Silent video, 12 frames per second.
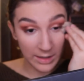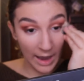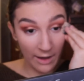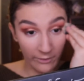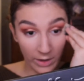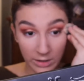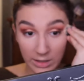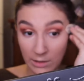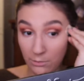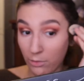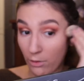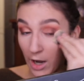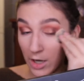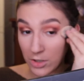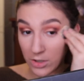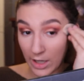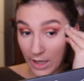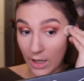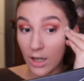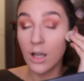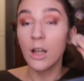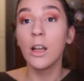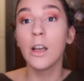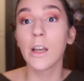Kat Von D brush that
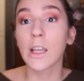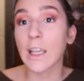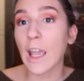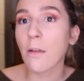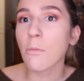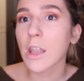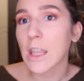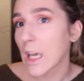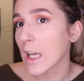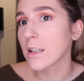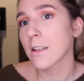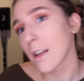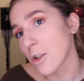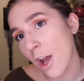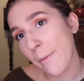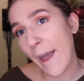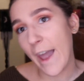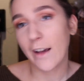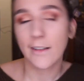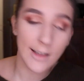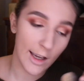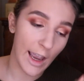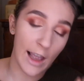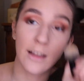came with it, TJ Maxx.
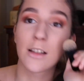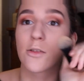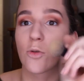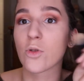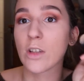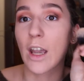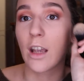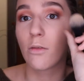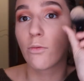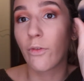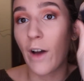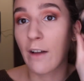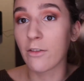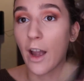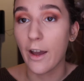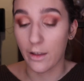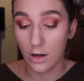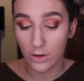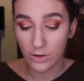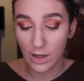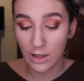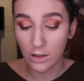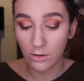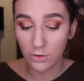Again, this was like $5
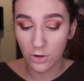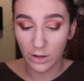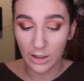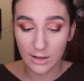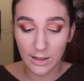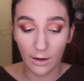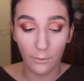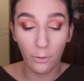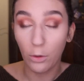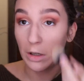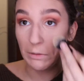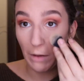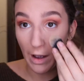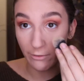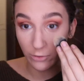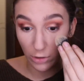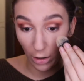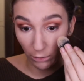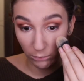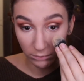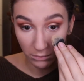and usually it's like $45, so